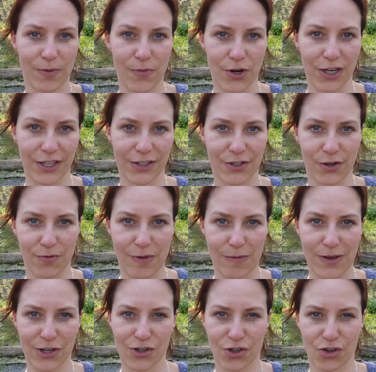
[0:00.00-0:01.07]
early morning, so
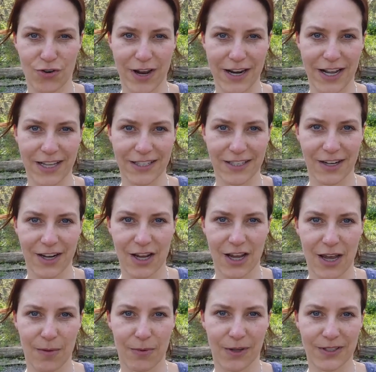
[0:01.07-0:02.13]
maybe I should try that.
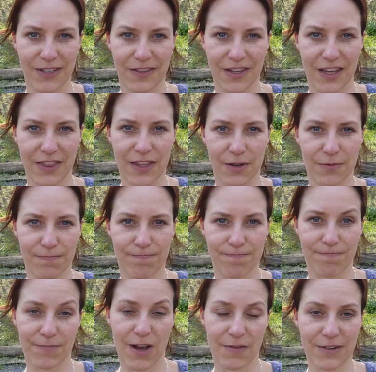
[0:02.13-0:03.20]
Because I think they're,
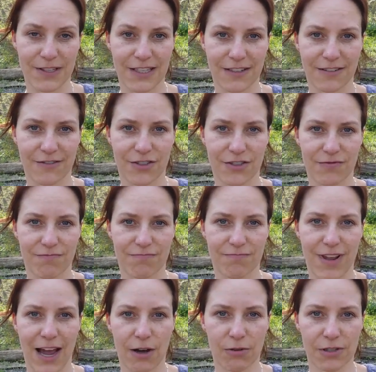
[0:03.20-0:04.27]
obviously,
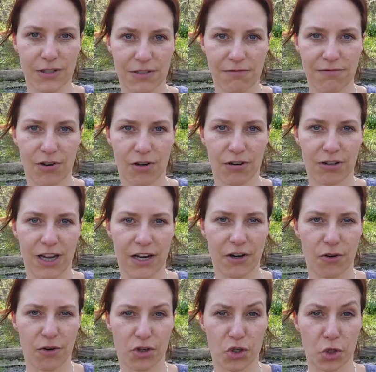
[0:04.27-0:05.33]
owls are kind
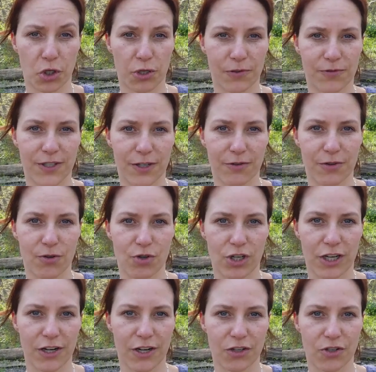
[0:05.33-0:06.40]
of nocturnal. They're
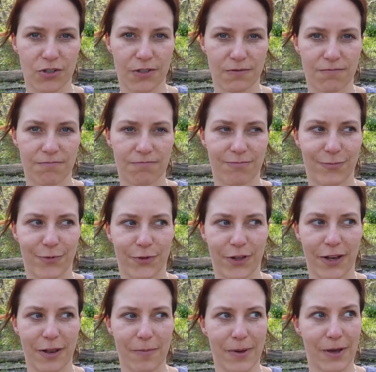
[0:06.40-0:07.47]
usually not just
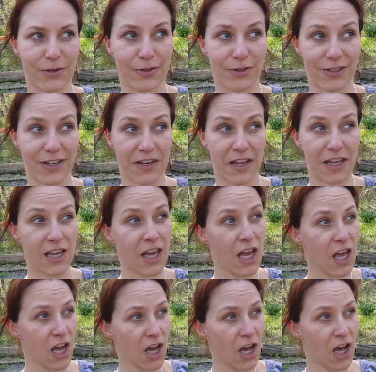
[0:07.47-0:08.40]
flitting about during the day.